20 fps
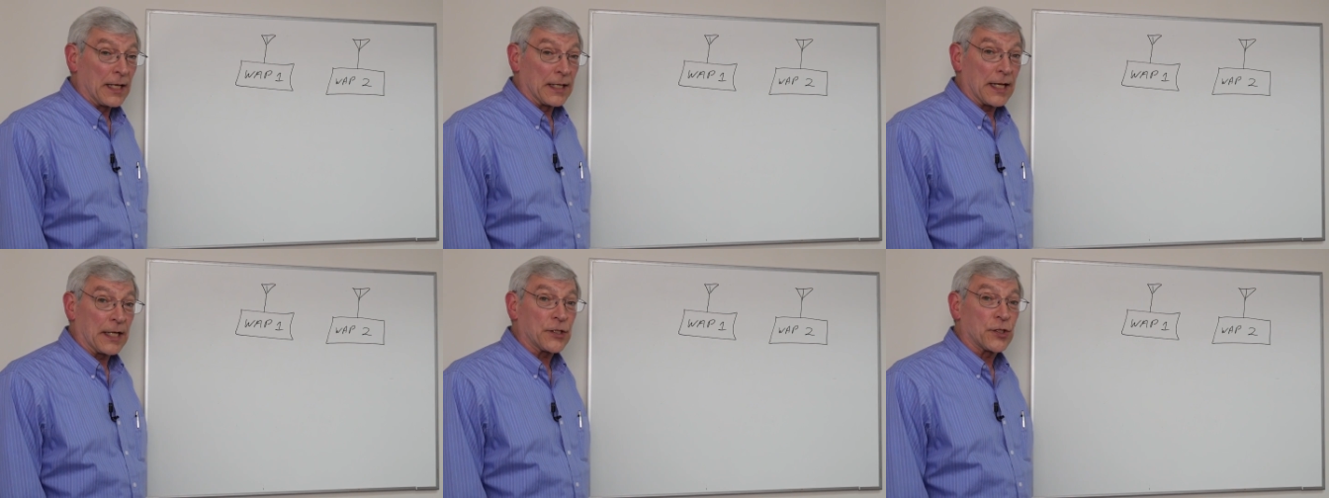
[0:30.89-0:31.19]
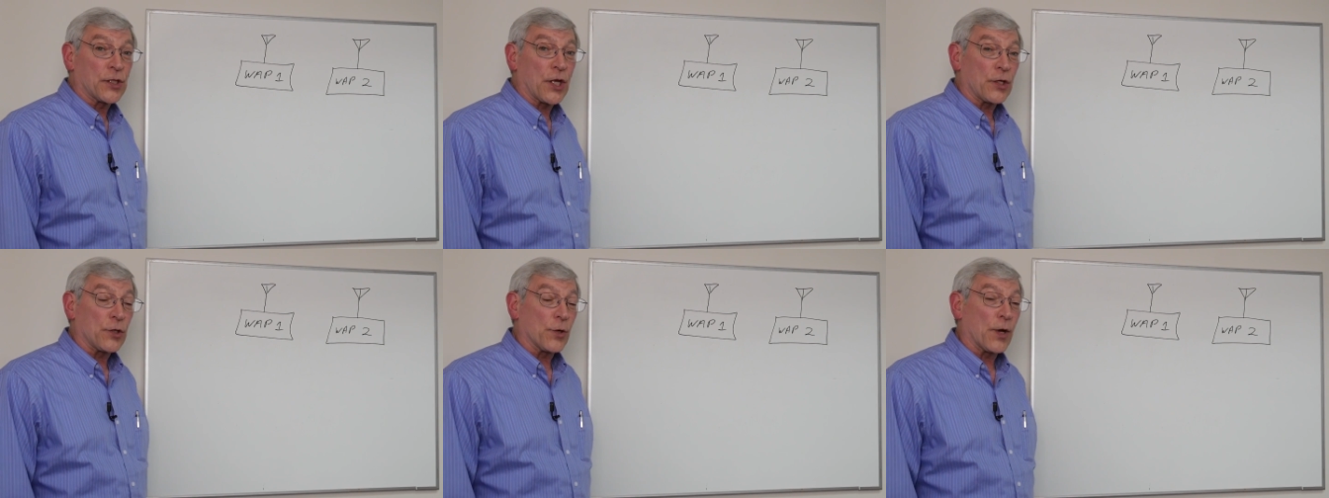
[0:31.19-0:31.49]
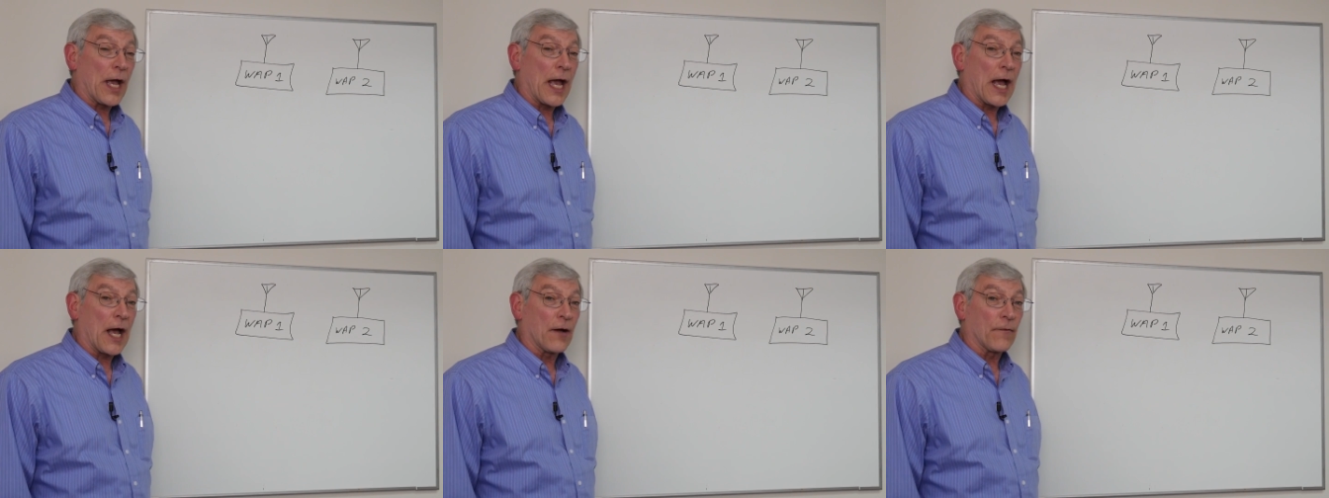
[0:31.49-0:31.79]
Let's say
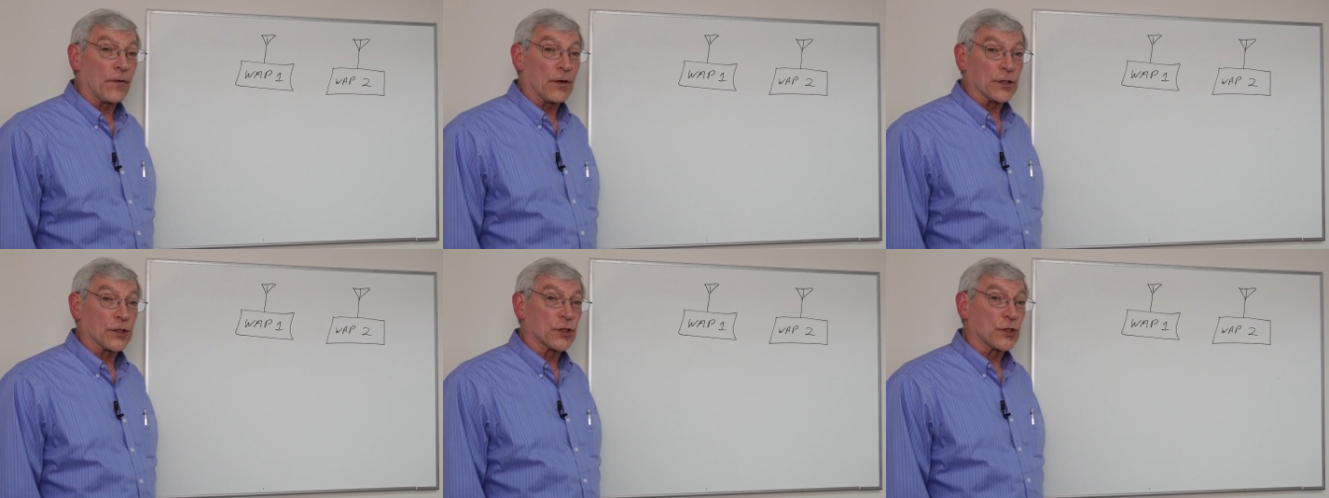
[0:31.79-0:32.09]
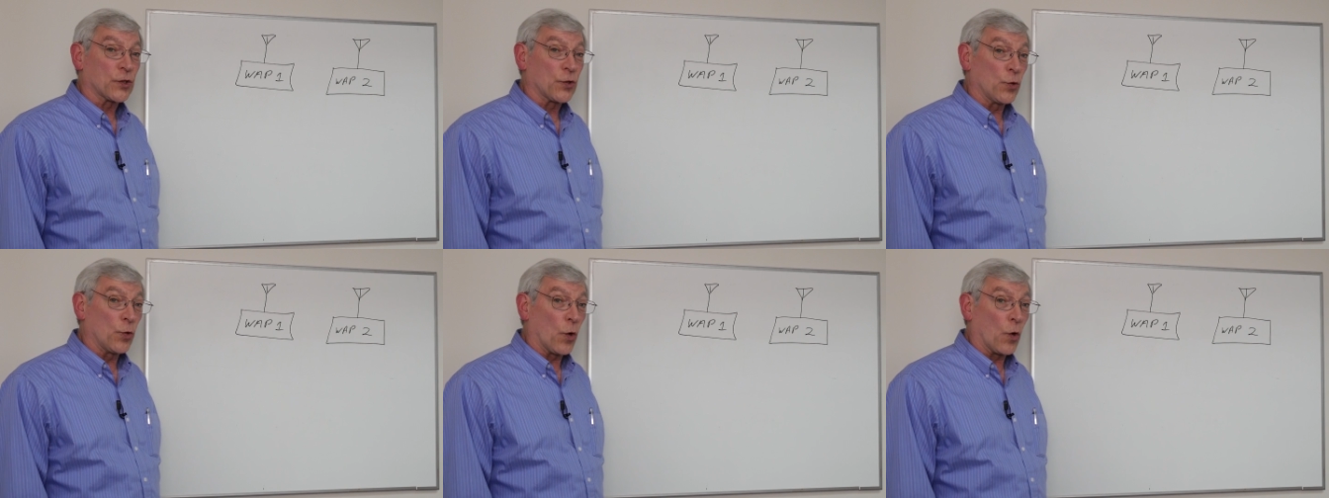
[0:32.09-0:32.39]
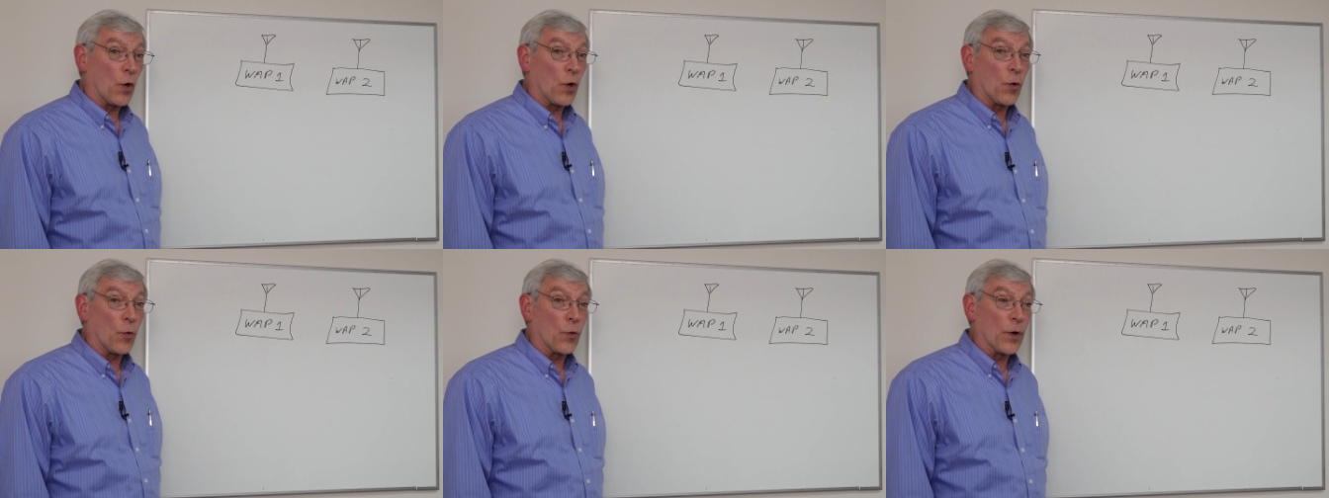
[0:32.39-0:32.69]
you have a
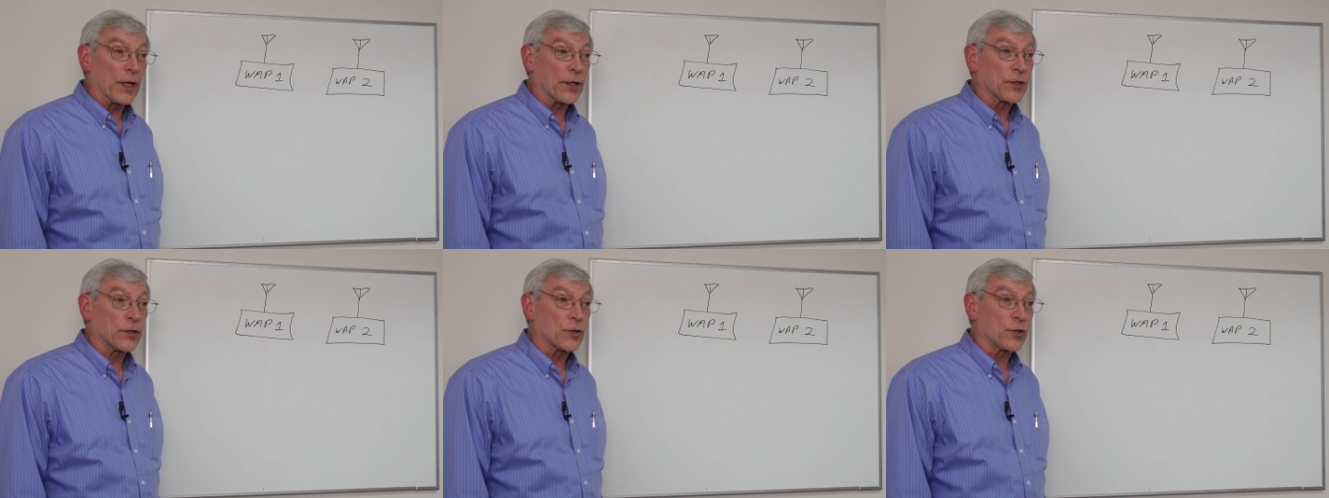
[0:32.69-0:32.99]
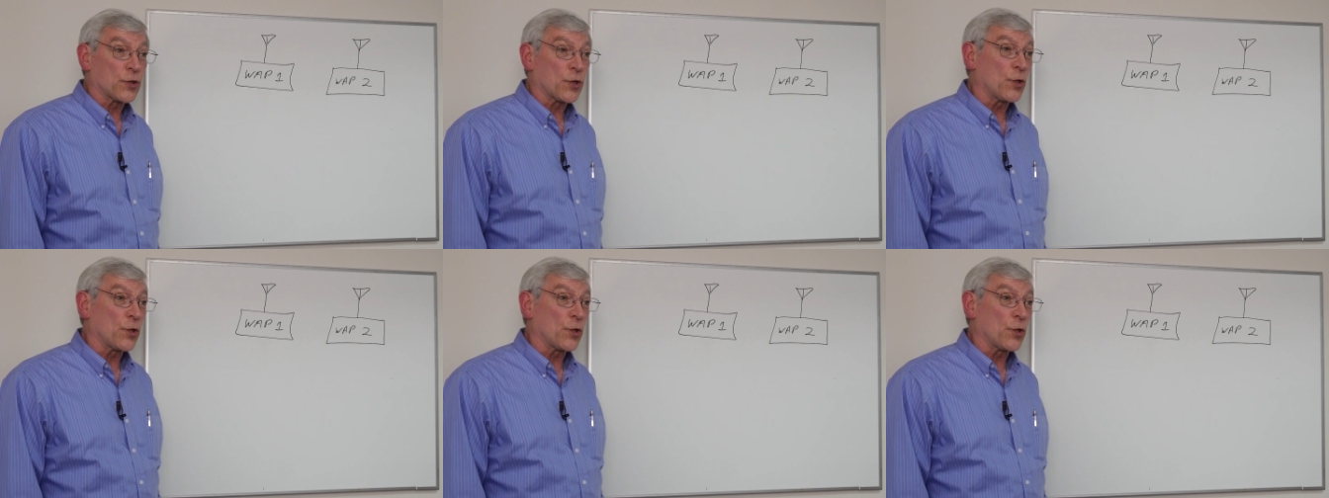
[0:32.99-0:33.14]
school with